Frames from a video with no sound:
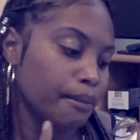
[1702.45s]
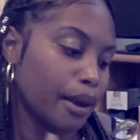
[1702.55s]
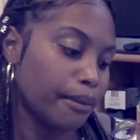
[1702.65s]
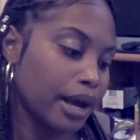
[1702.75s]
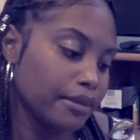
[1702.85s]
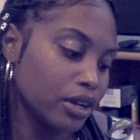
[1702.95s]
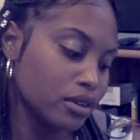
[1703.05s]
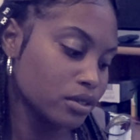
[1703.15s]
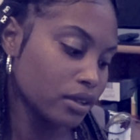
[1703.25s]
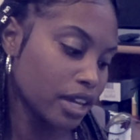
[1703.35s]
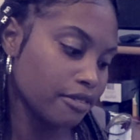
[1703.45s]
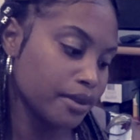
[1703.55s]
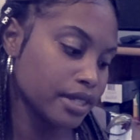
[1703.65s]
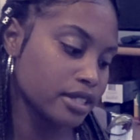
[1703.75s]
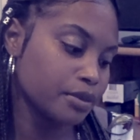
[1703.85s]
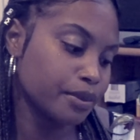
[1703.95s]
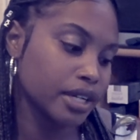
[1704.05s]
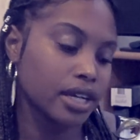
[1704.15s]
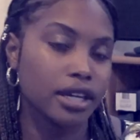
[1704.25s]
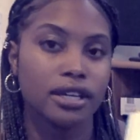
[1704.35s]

My mommy also gave me this book.